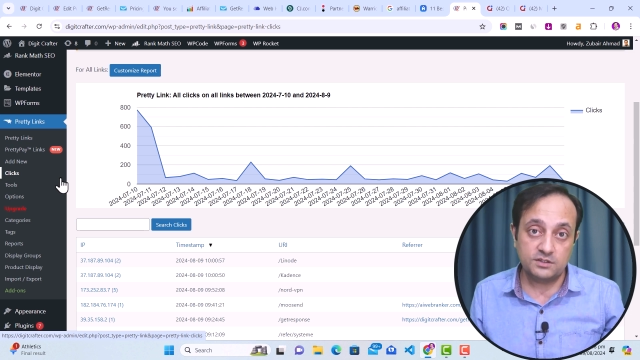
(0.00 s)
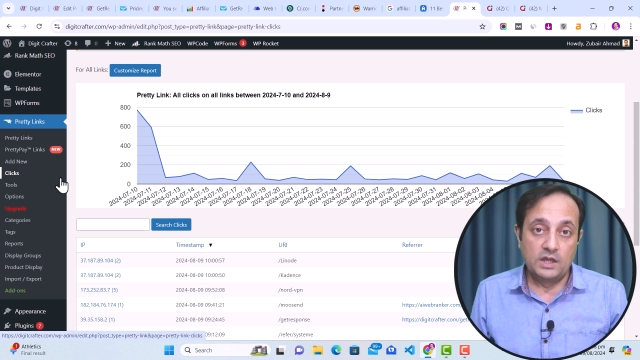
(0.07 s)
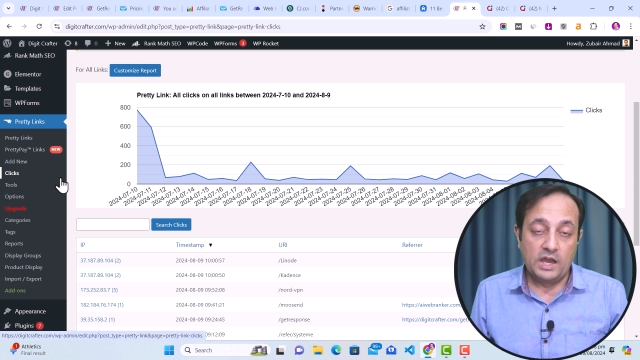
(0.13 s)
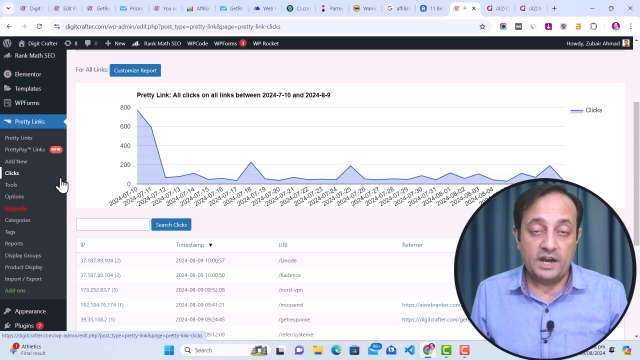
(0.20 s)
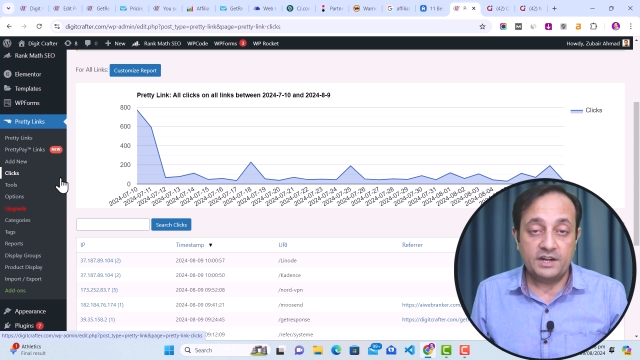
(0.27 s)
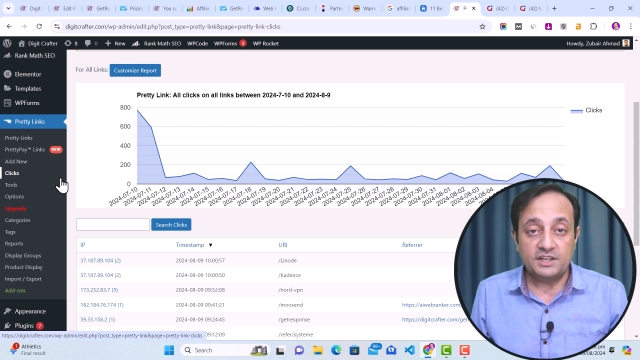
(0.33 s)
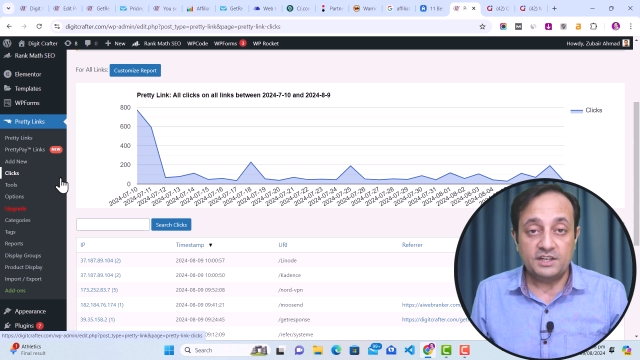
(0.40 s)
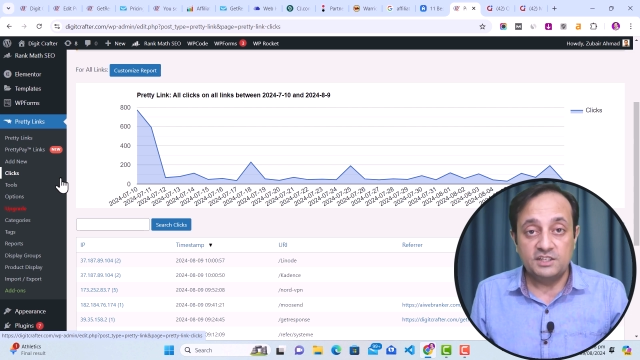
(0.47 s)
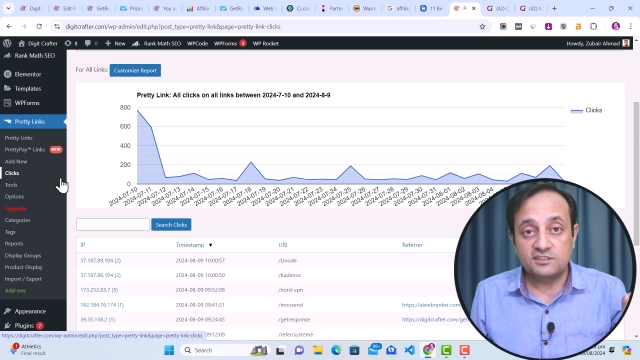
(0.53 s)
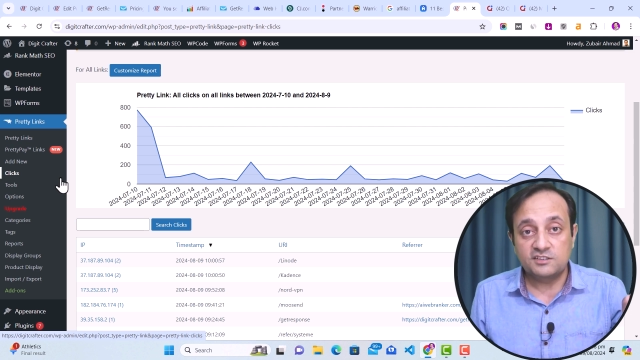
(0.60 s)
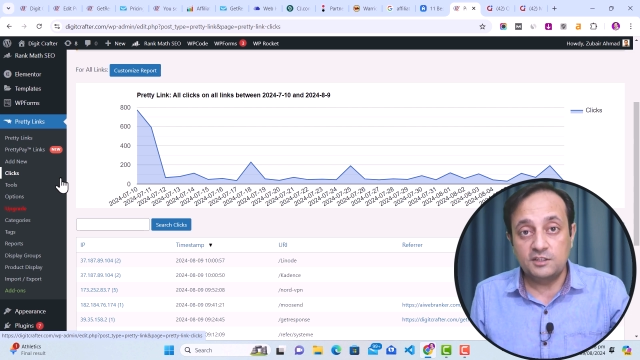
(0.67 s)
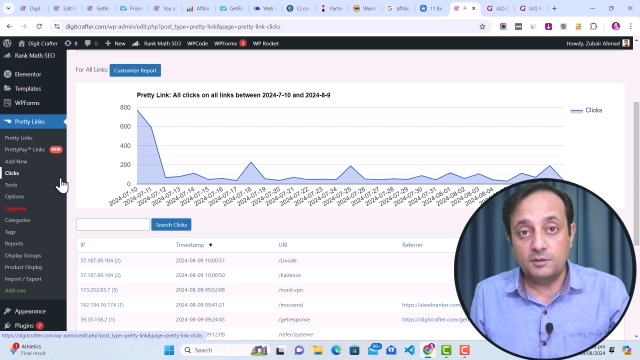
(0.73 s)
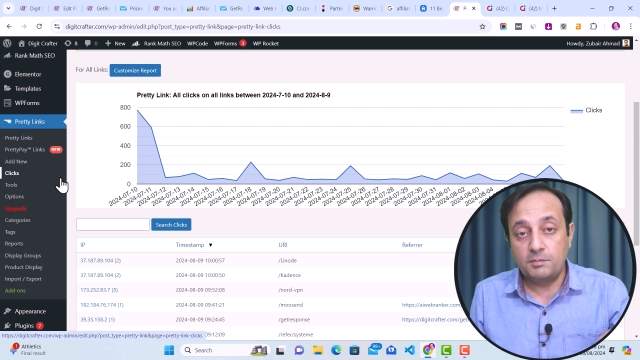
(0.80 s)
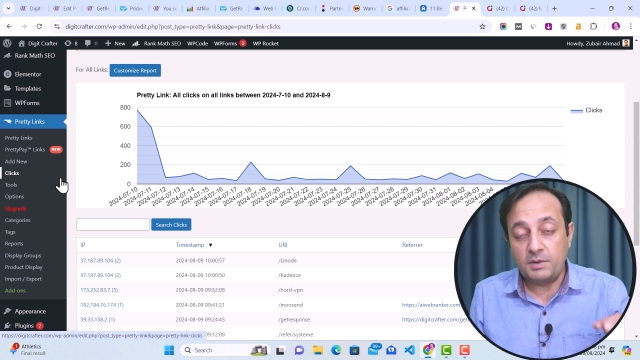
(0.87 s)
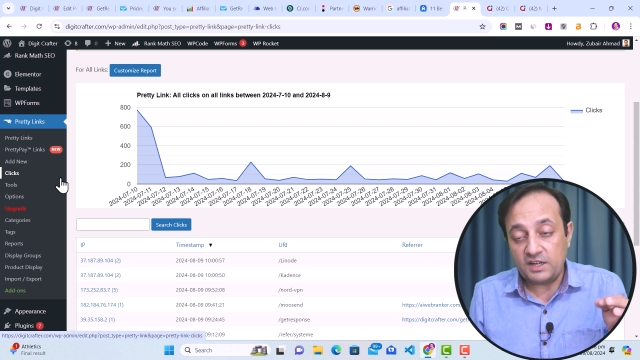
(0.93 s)
and it's the
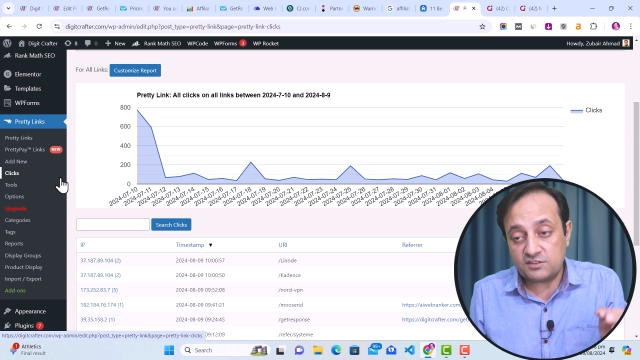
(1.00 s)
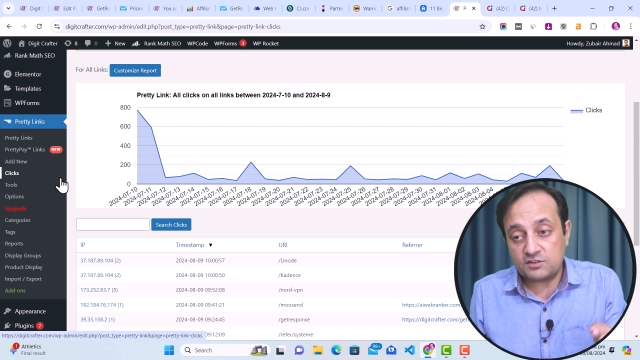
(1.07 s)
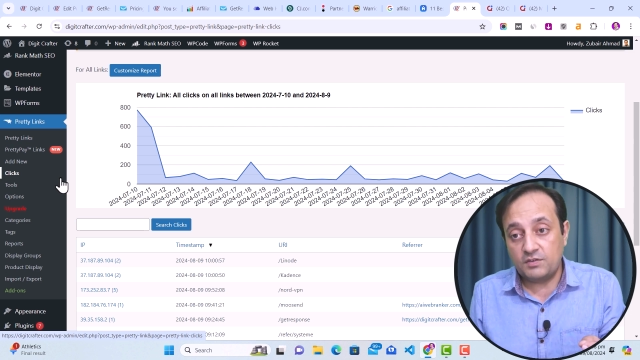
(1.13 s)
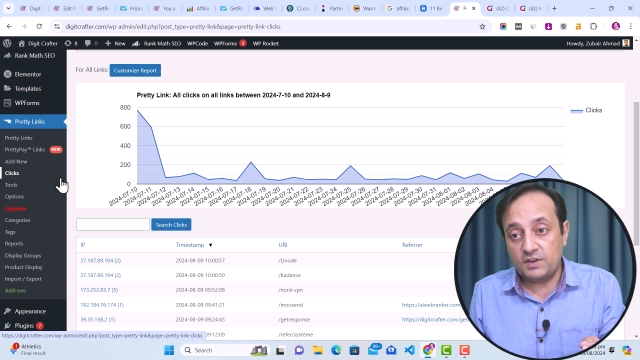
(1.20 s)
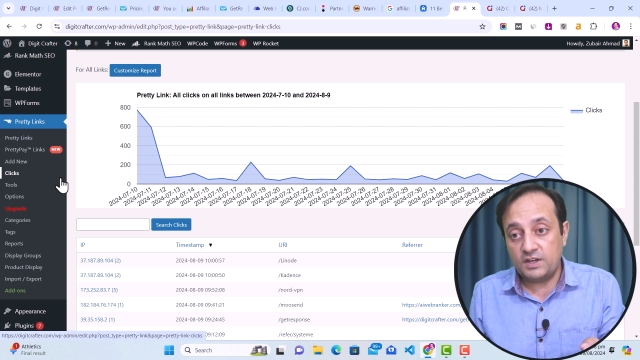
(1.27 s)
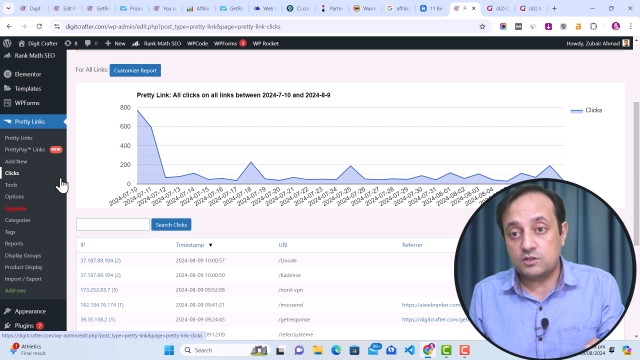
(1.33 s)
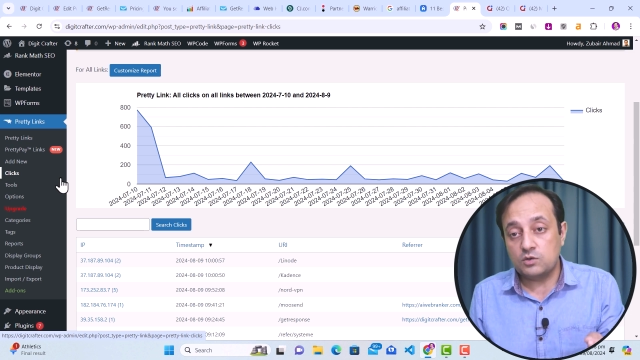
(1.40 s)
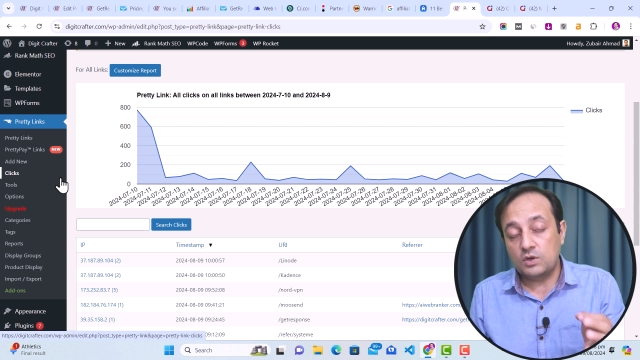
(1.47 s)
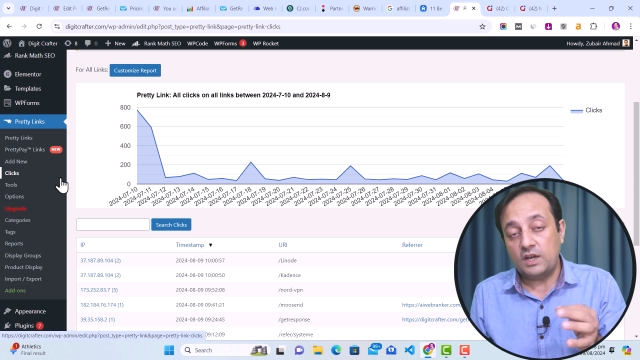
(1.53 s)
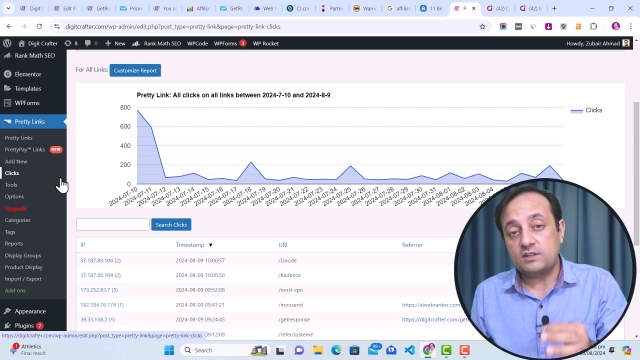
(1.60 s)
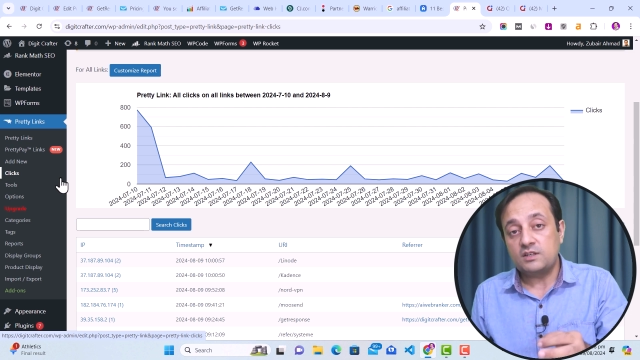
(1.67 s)
best way to get